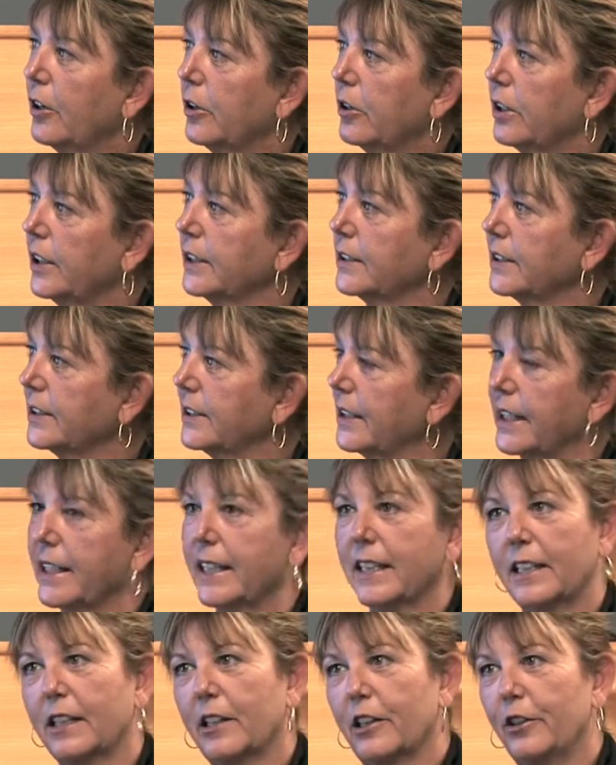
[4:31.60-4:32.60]
All right, does that
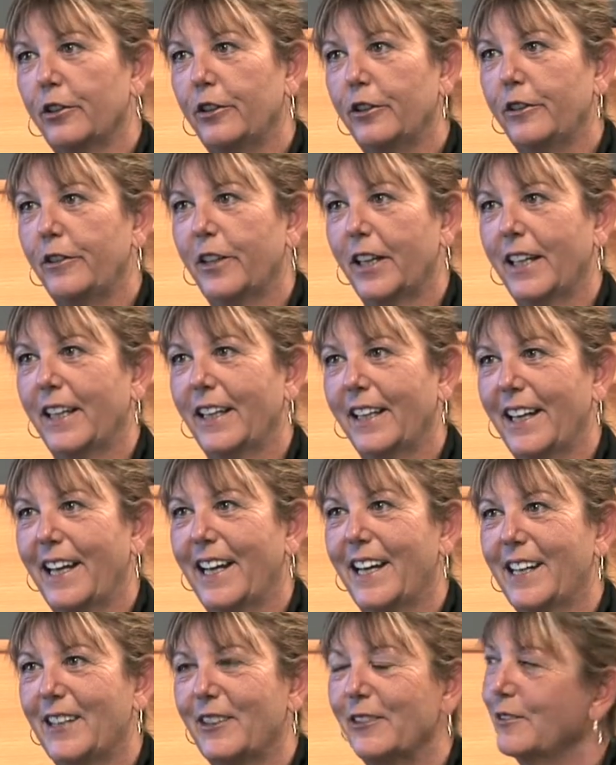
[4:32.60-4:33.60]
conclude
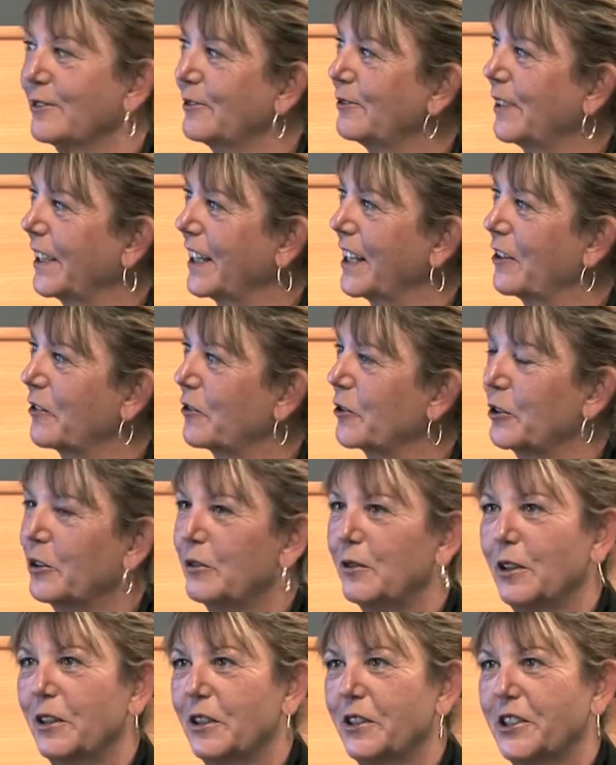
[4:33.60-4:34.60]
our running through
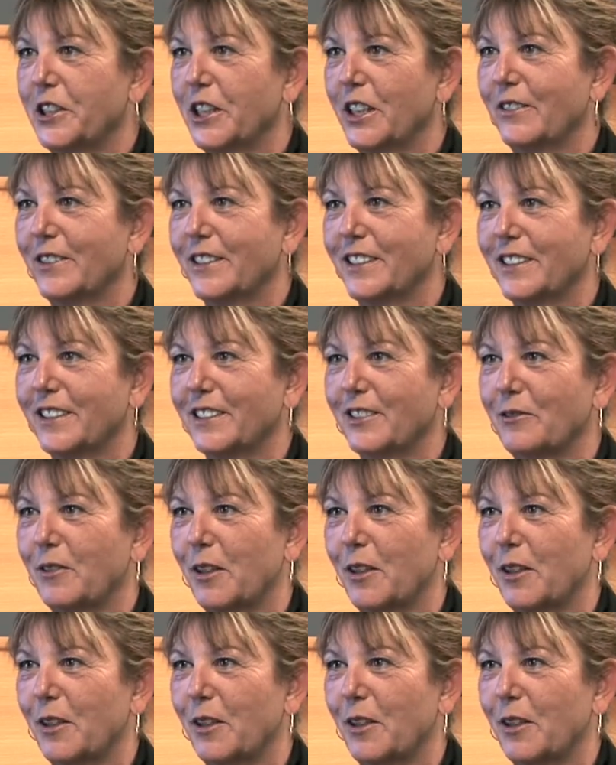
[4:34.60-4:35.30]
of all the services,